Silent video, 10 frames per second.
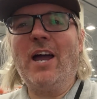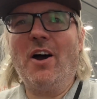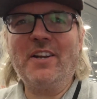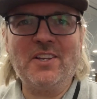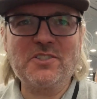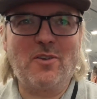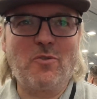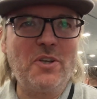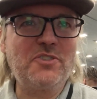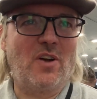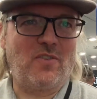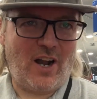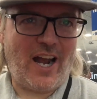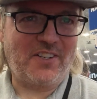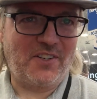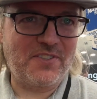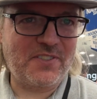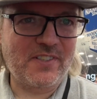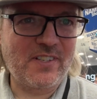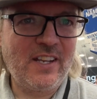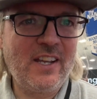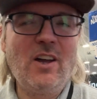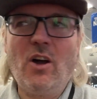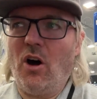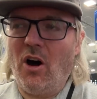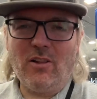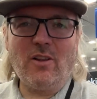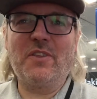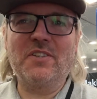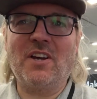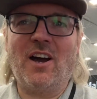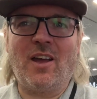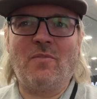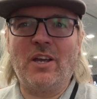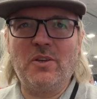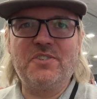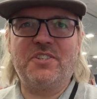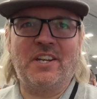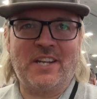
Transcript: My audience are voiceover actors. All of the time I use the